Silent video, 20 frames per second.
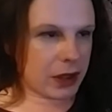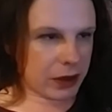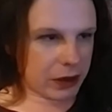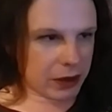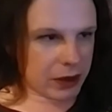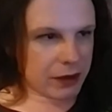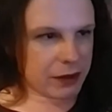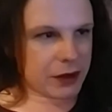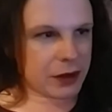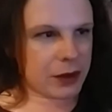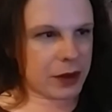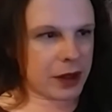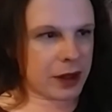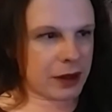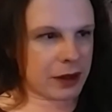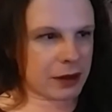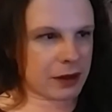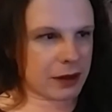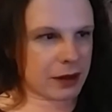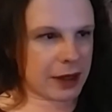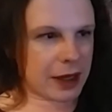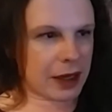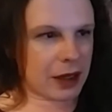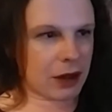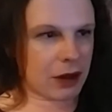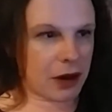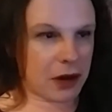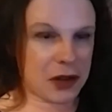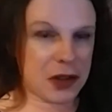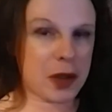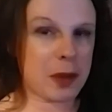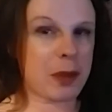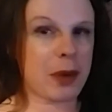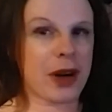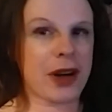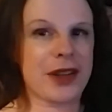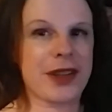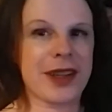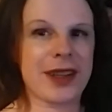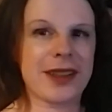lieu of doing that larger
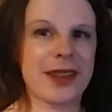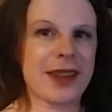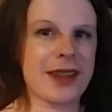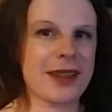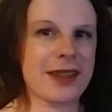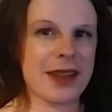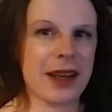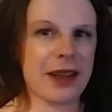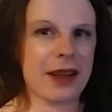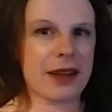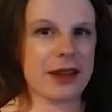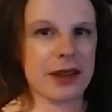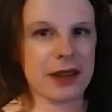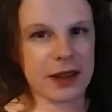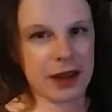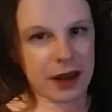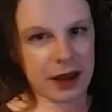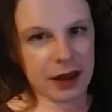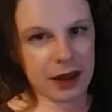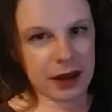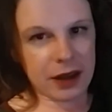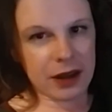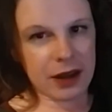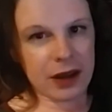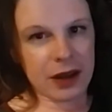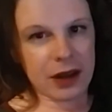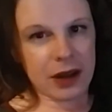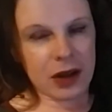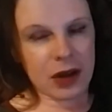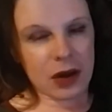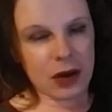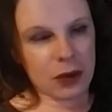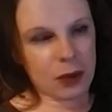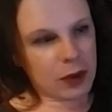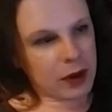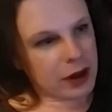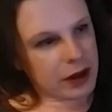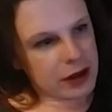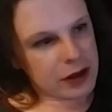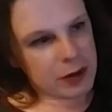project, I'd say that today
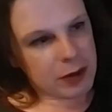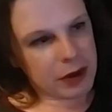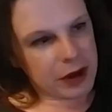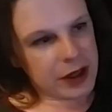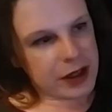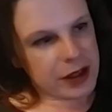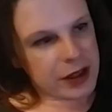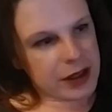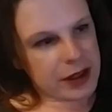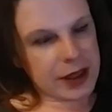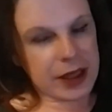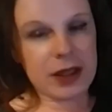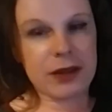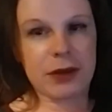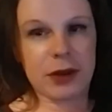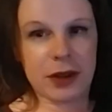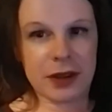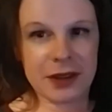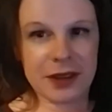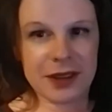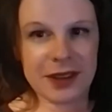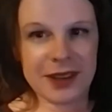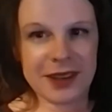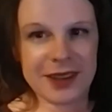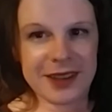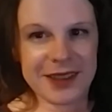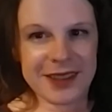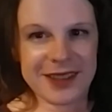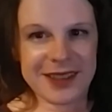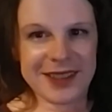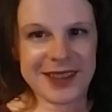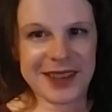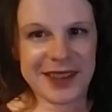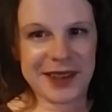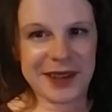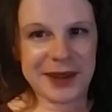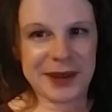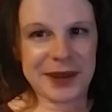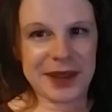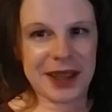was pretty successful.
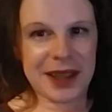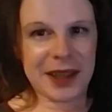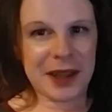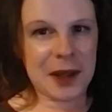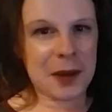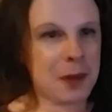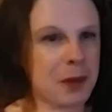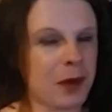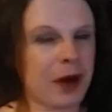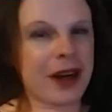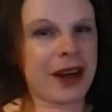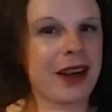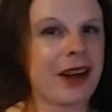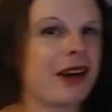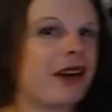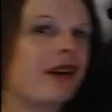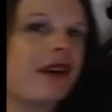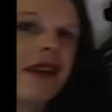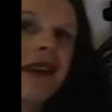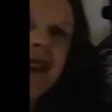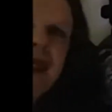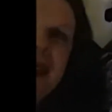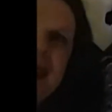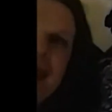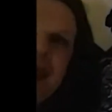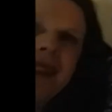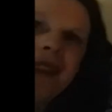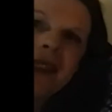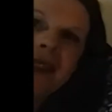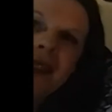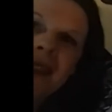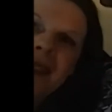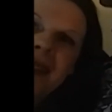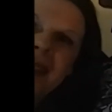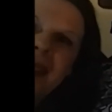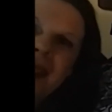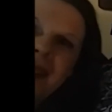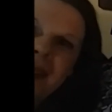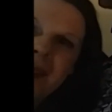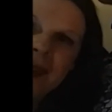So right here
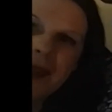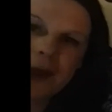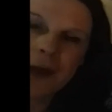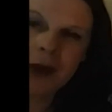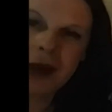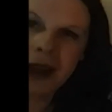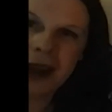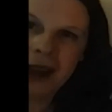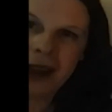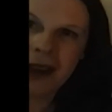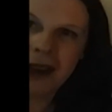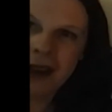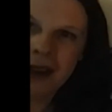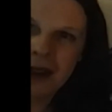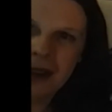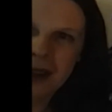is my